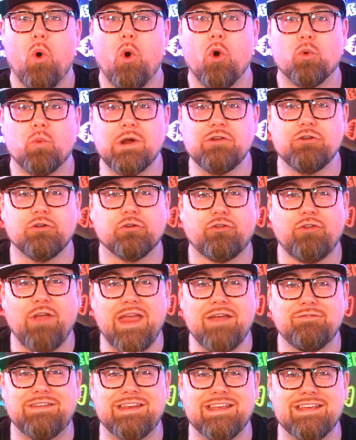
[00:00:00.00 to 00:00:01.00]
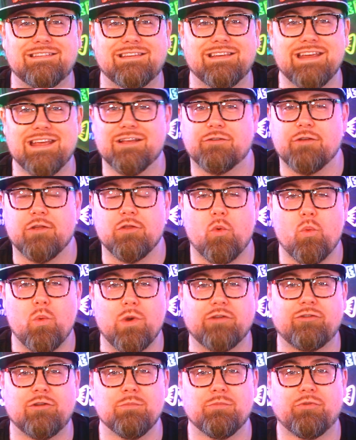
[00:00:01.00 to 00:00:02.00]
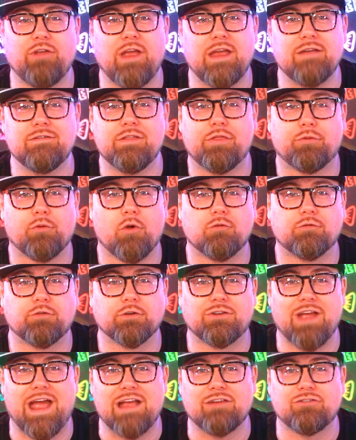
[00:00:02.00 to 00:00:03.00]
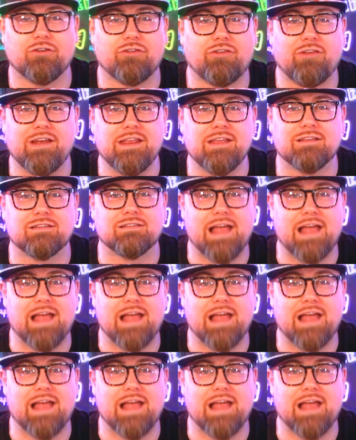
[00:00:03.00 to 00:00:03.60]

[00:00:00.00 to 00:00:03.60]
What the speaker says: or what your save DC is on the Wisdom saving throw for Tasha's hideous